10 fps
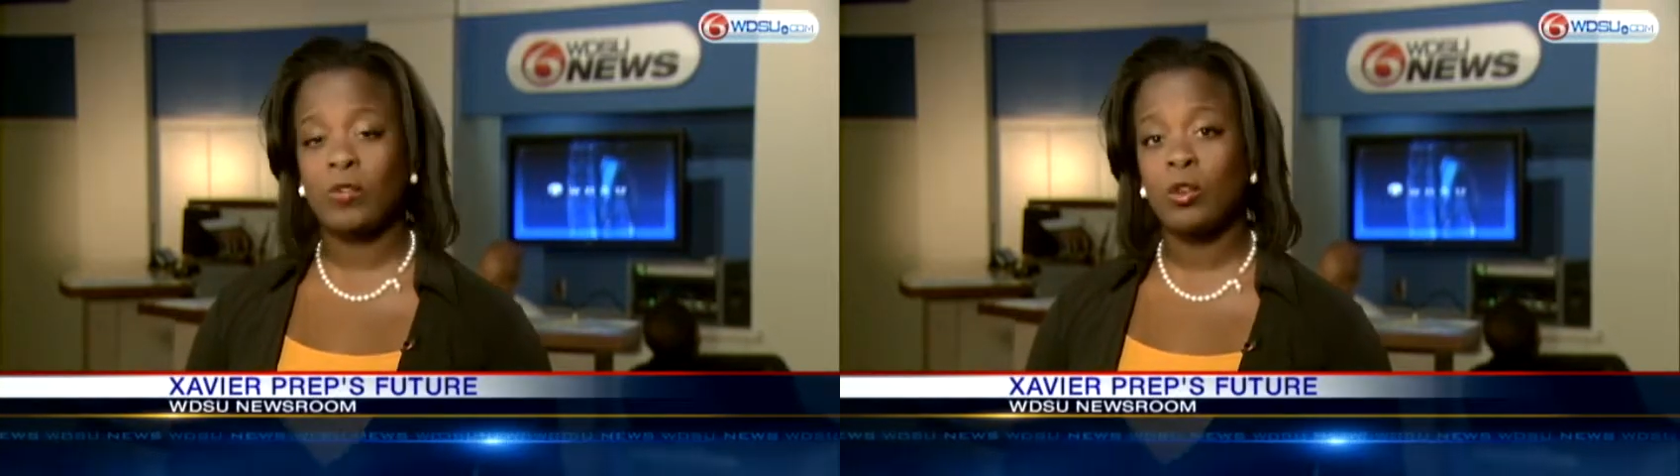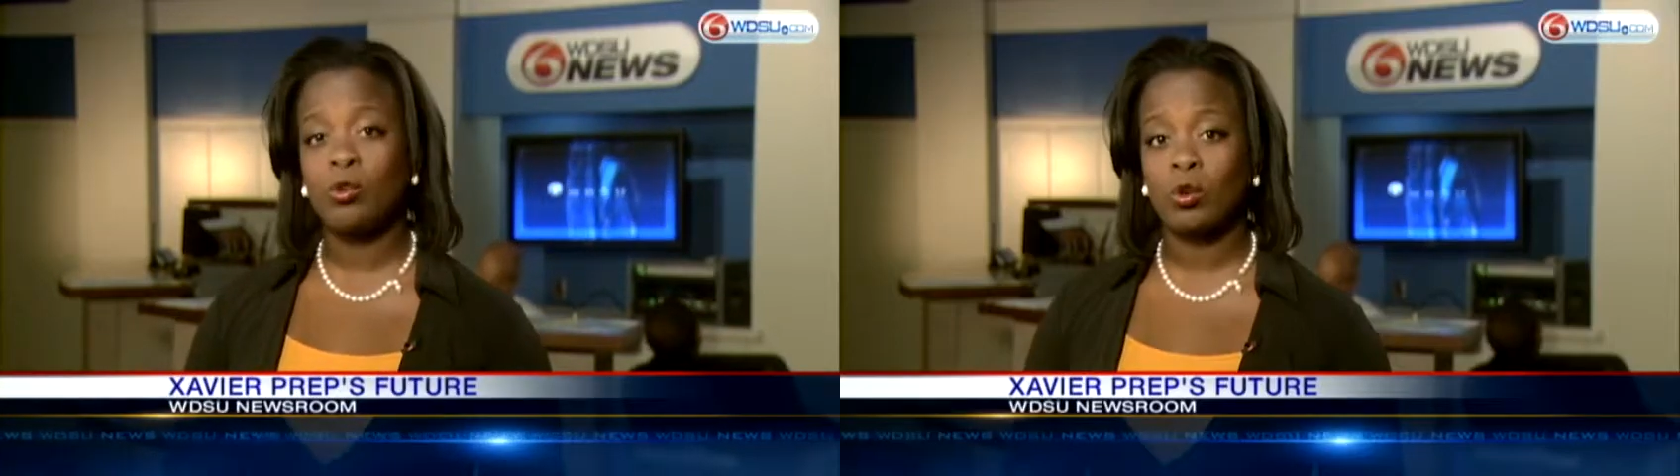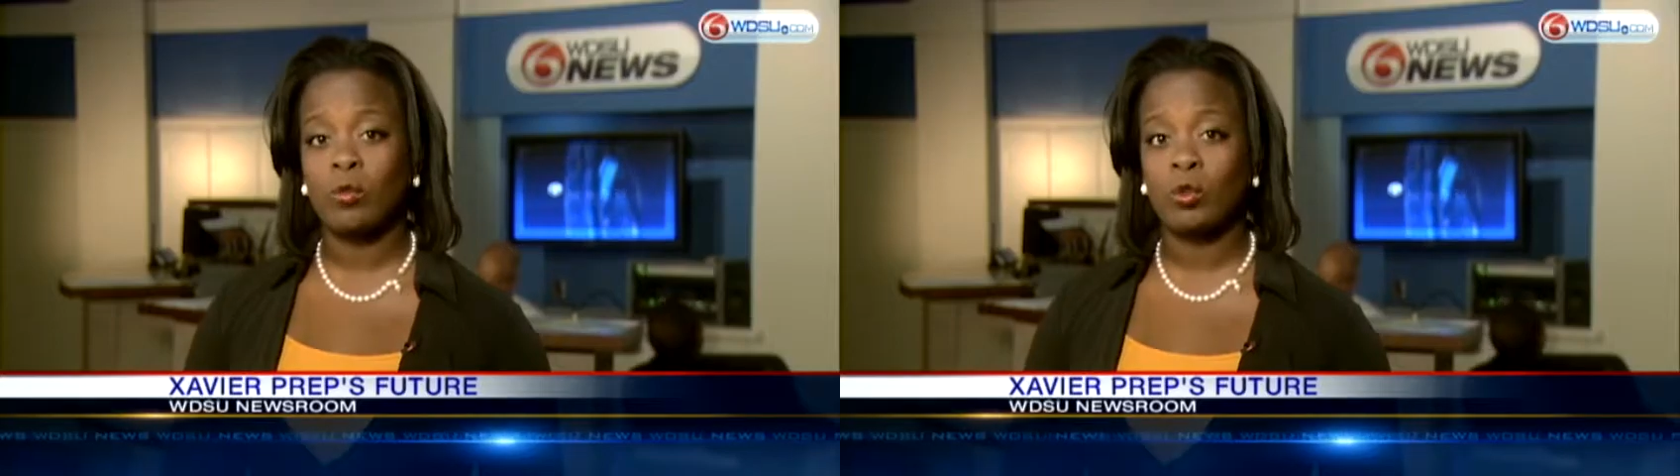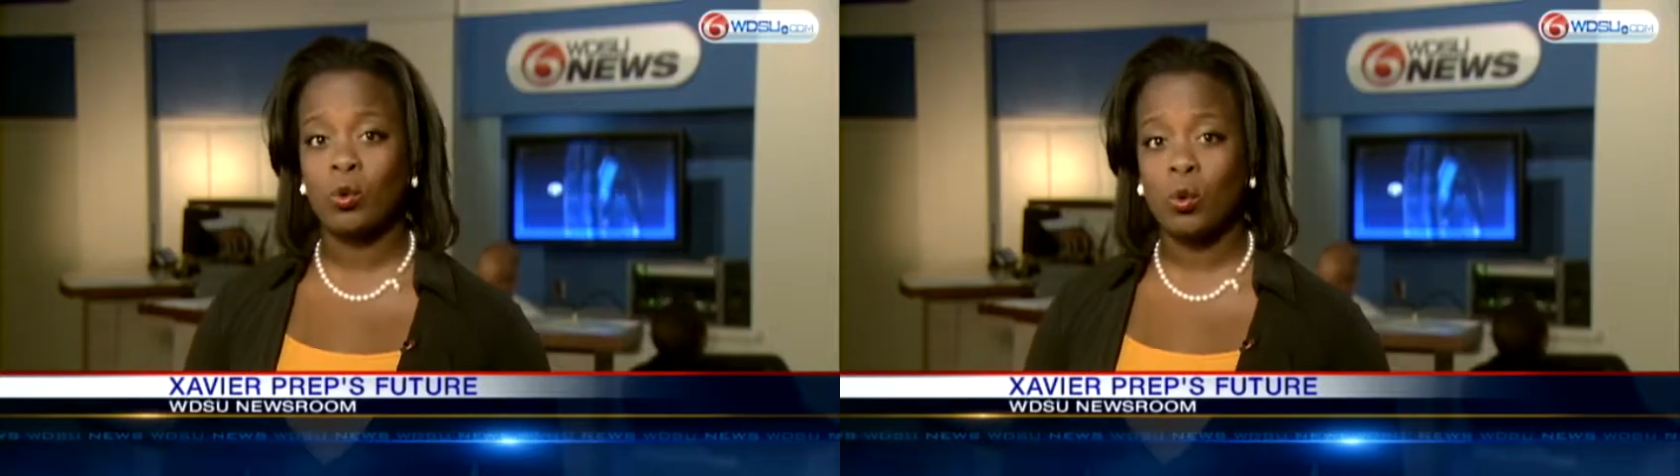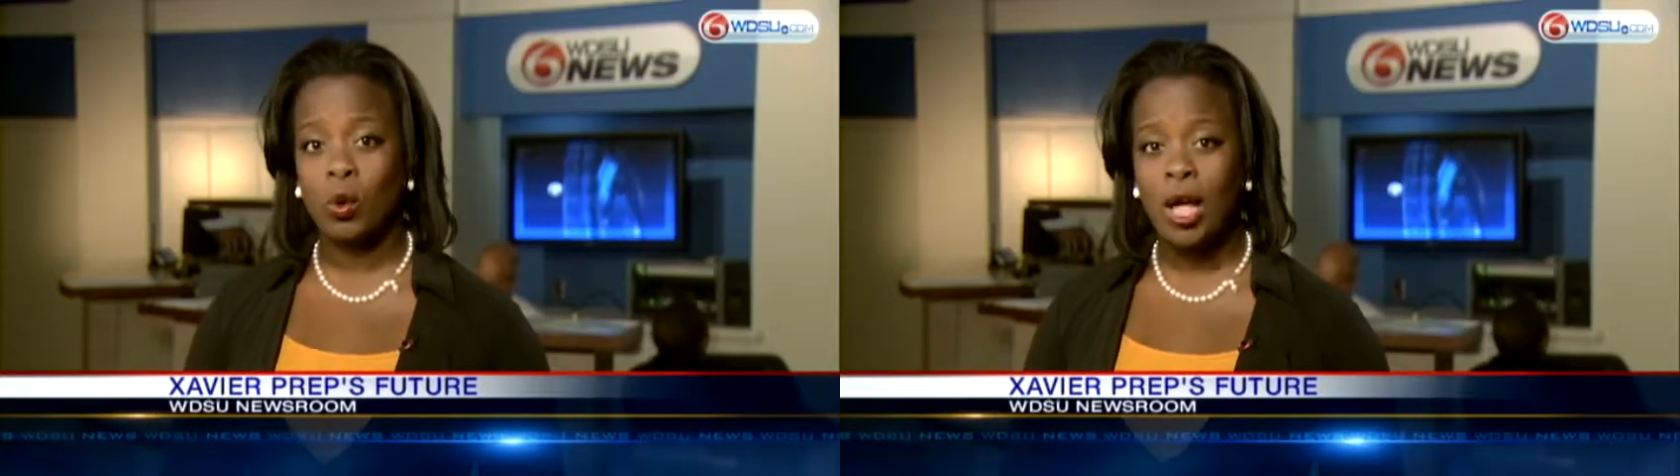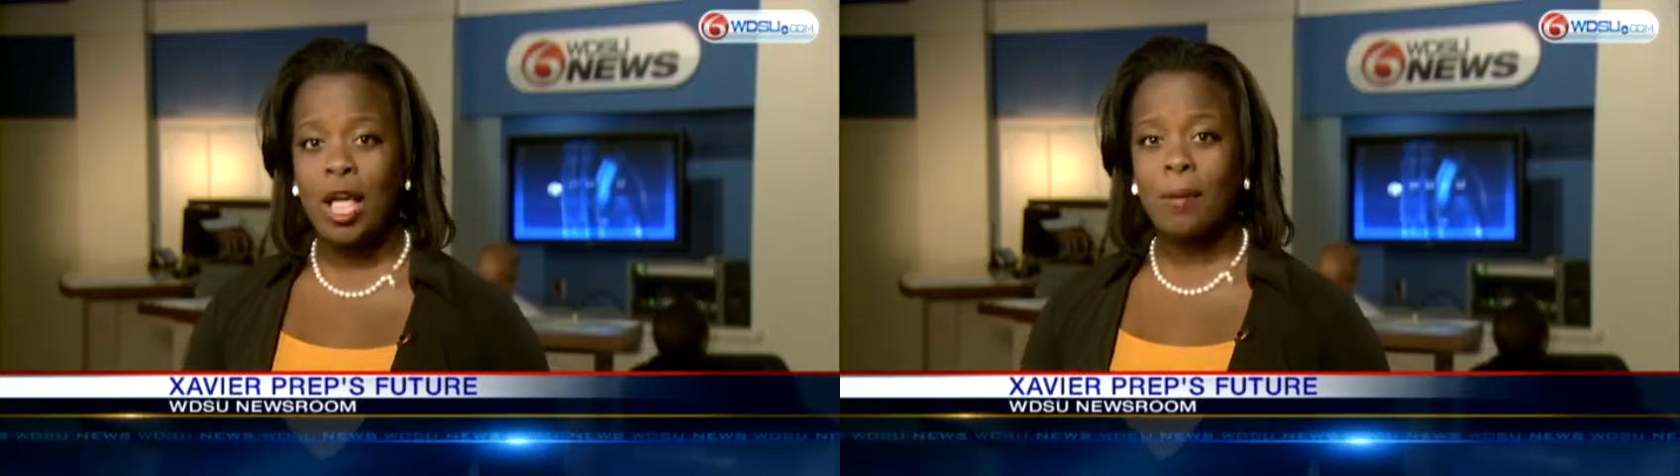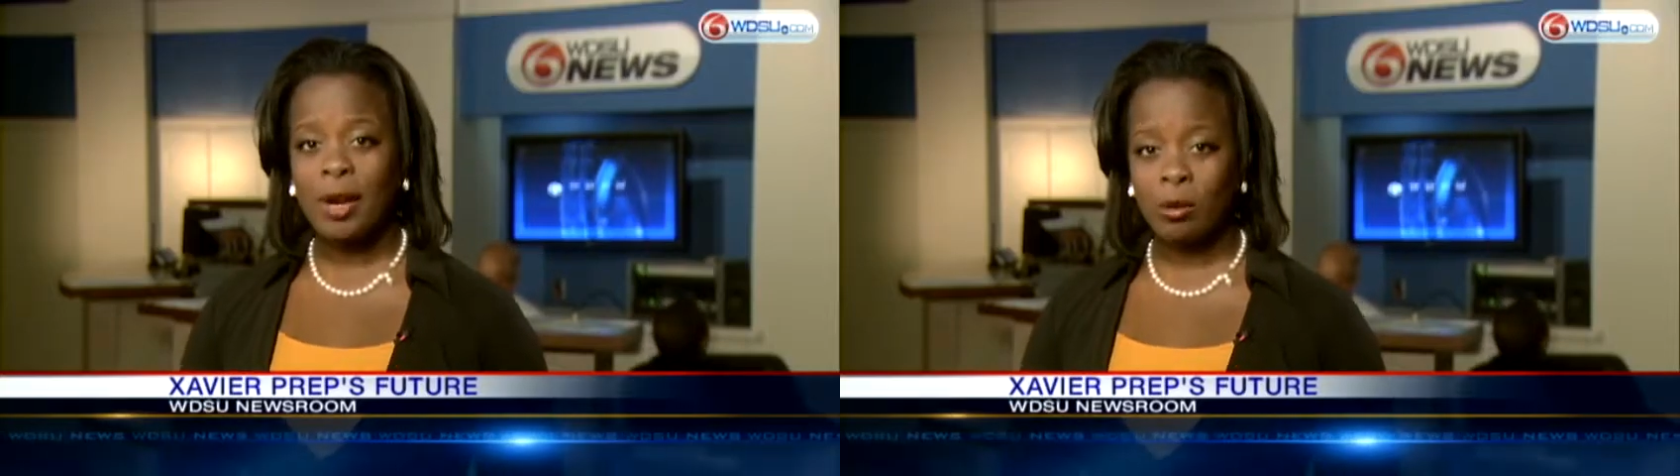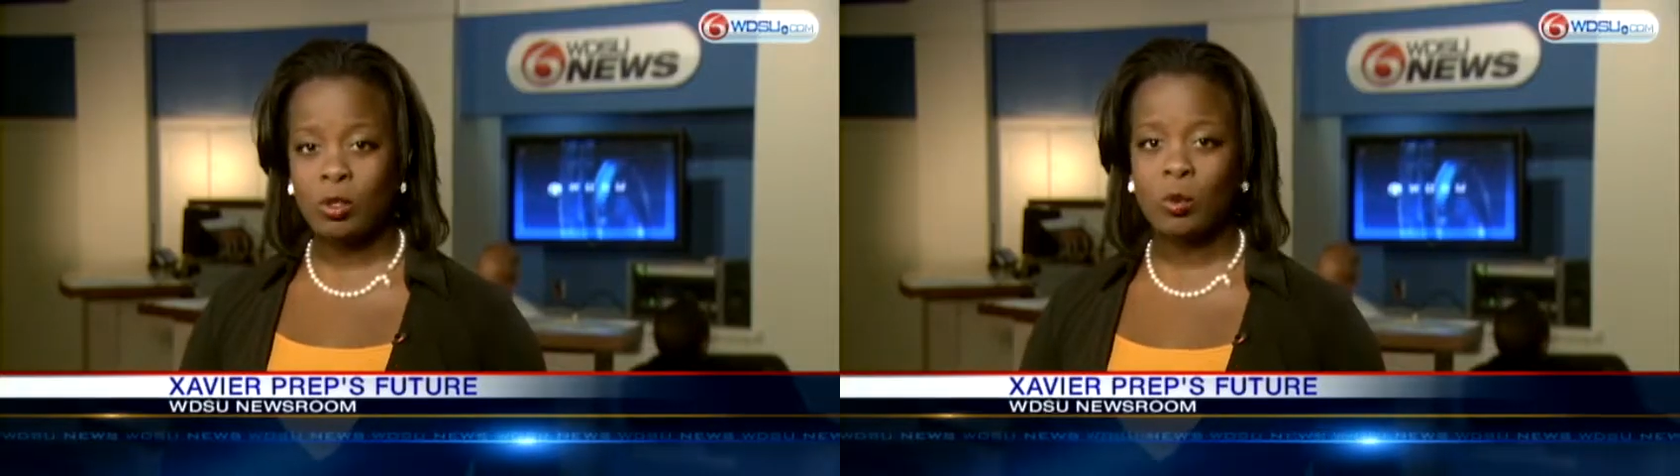future of the school.
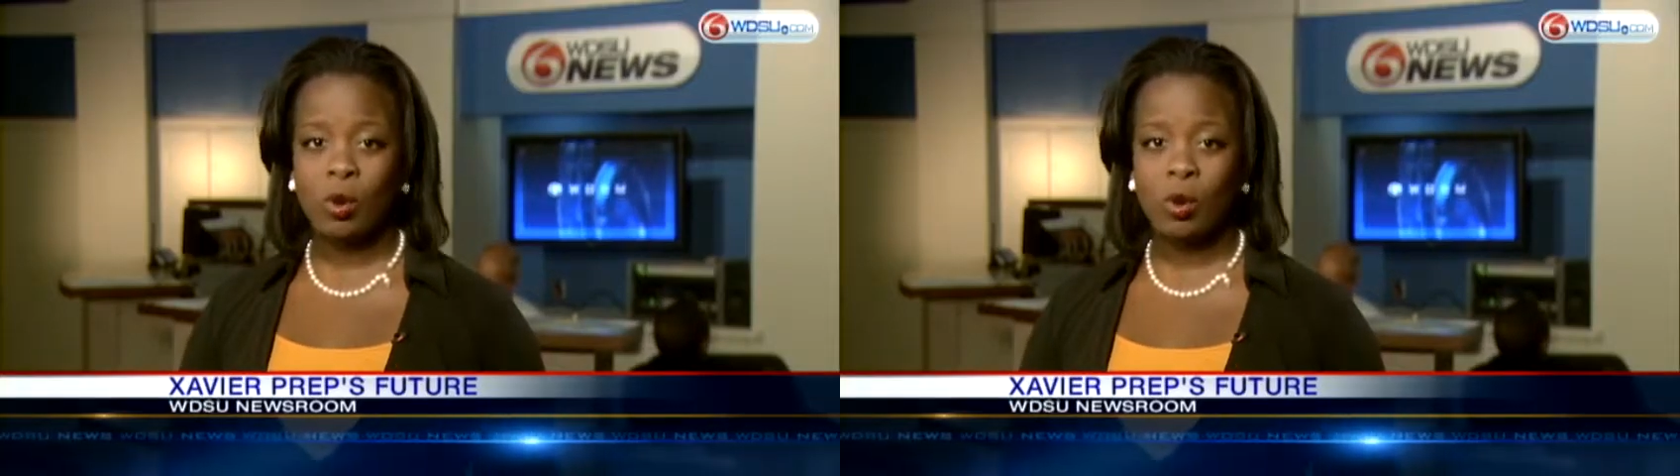Parents were